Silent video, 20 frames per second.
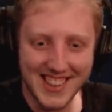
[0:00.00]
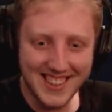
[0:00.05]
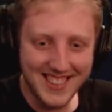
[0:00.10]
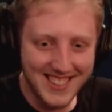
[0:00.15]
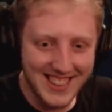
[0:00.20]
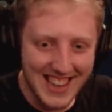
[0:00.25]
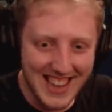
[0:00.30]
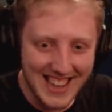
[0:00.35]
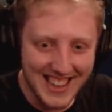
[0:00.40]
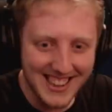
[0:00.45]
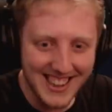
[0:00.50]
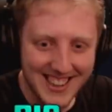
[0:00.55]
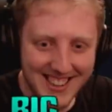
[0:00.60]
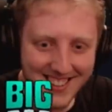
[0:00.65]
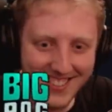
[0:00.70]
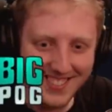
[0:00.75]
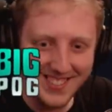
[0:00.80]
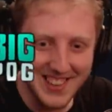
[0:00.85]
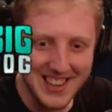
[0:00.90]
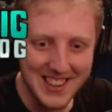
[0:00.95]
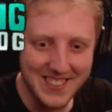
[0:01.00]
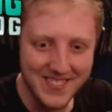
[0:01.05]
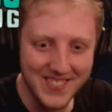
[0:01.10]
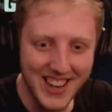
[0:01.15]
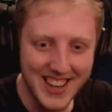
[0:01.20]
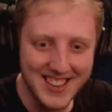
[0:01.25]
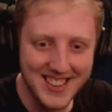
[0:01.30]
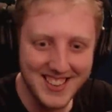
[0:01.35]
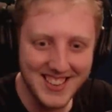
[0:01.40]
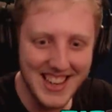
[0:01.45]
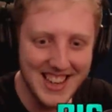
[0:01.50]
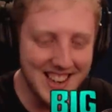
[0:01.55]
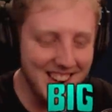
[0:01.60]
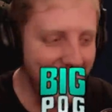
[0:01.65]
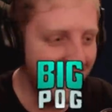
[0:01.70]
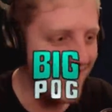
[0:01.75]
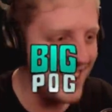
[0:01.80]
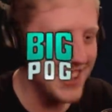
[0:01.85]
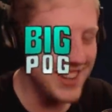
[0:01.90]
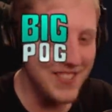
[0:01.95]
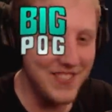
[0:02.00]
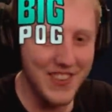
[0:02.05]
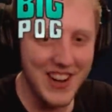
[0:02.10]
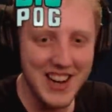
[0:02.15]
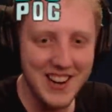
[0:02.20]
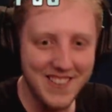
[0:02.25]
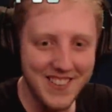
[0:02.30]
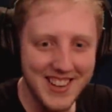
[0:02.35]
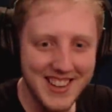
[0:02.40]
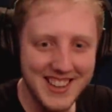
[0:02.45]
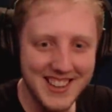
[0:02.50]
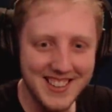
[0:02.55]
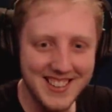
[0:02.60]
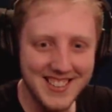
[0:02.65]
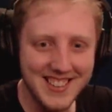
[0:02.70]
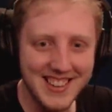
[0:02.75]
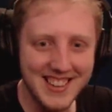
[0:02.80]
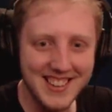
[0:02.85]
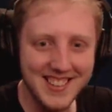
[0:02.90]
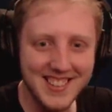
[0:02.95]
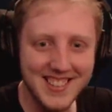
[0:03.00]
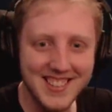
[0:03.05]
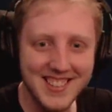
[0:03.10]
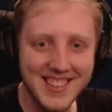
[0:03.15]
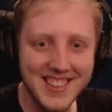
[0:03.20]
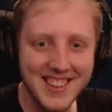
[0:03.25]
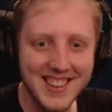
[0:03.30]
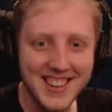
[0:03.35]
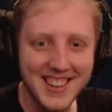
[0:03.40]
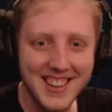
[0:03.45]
was I saying last stream? I said I wanted to find one of these things.